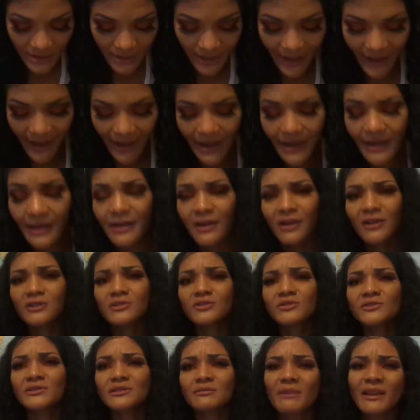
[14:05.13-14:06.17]
Yeah,
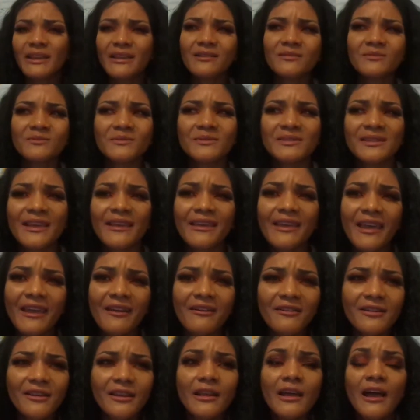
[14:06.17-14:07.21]
also somebody else was like,
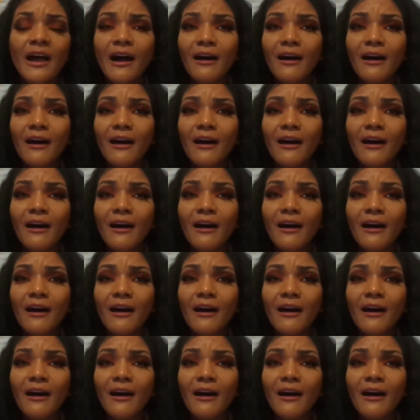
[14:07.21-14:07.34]
Karen,